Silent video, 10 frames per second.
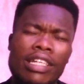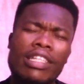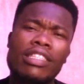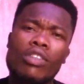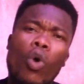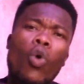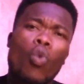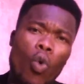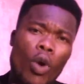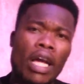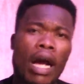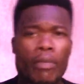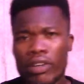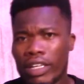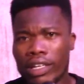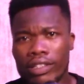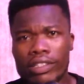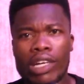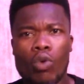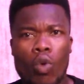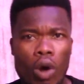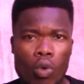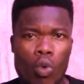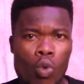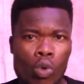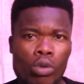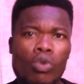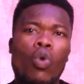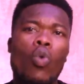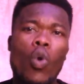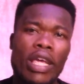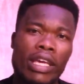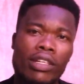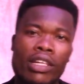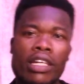it's all quiet American, sank or quackle, no quiet.